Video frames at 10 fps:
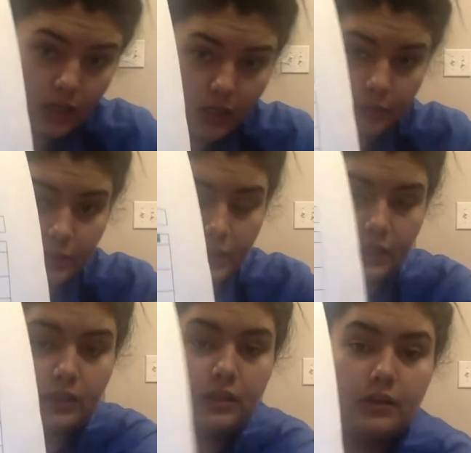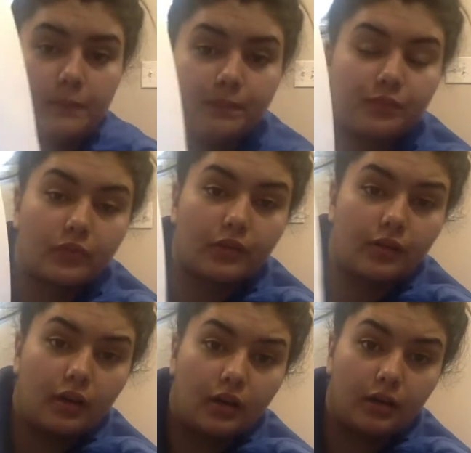I'm going to
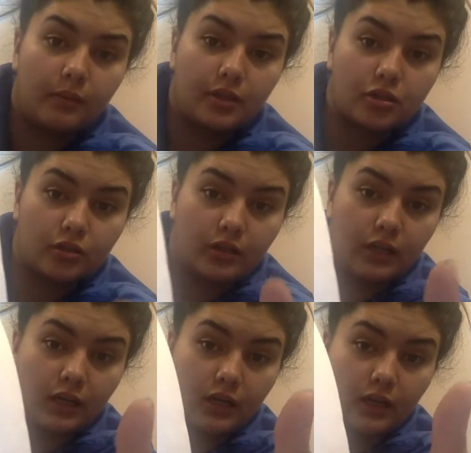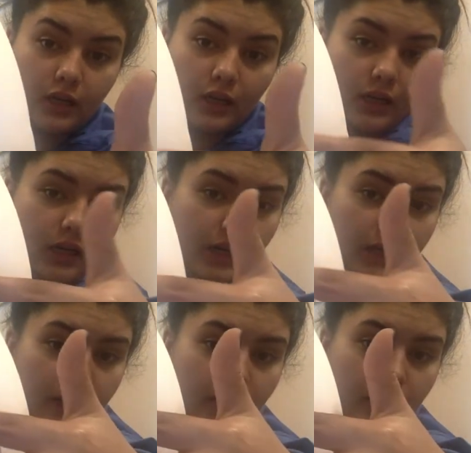make sure that
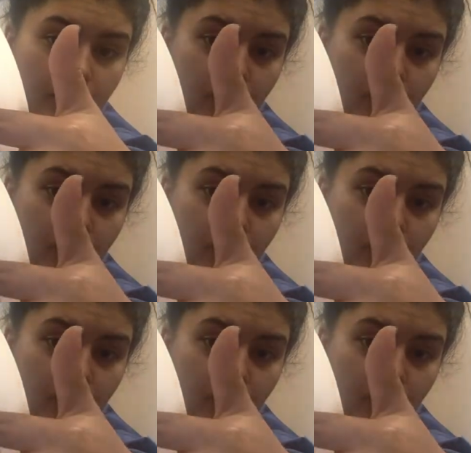I